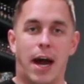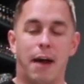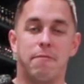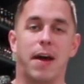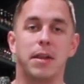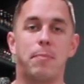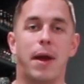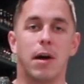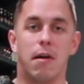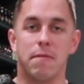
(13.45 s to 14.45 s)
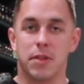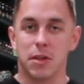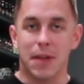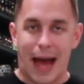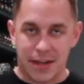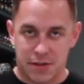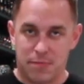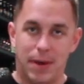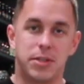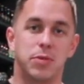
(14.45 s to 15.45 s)
I finally paid off the last of
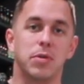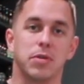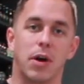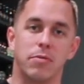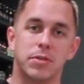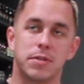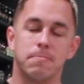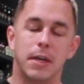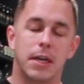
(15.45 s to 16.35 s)
my student loans.